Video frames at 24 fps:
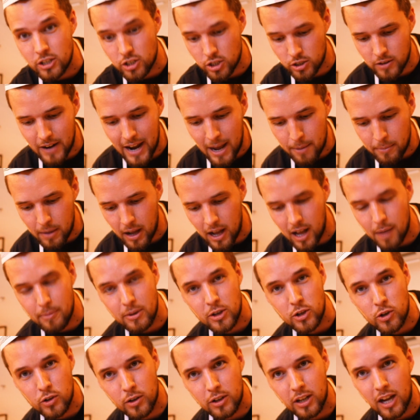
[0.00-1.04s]
Instagram, um,
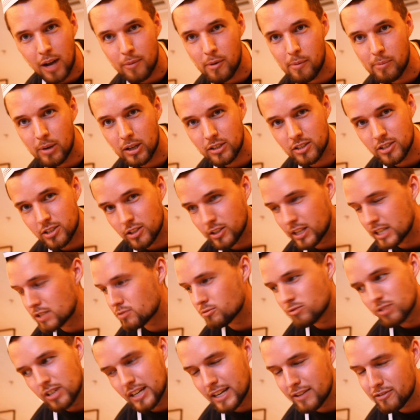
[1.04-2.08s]
and you can come and book to do
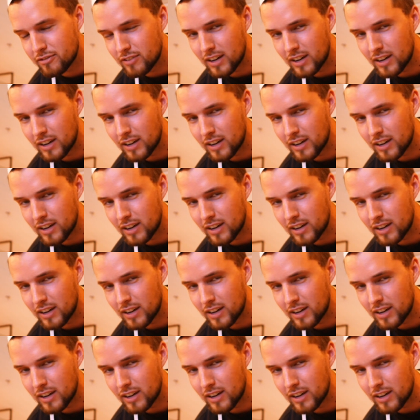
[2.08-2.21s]
this really